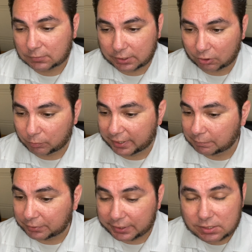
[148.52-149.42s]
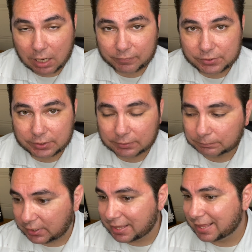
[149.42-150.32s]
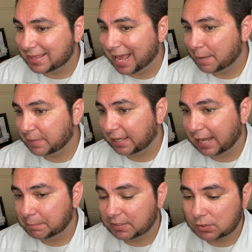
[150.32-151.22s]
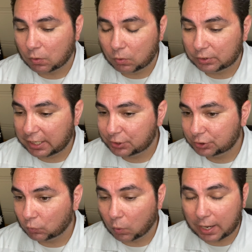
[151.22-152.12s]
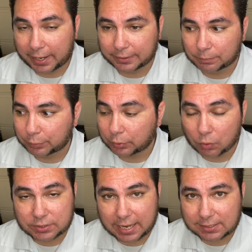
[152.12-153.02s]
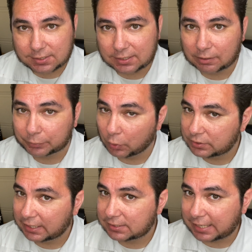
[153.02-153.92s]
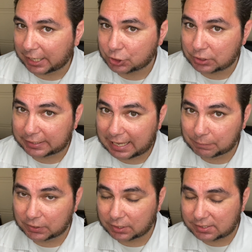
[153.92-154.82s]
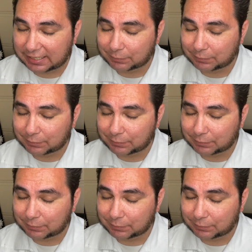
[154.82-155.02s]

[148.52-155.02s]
killed by a police officer. And then that became this whole nationwide protest. And the protests actually came here to Santa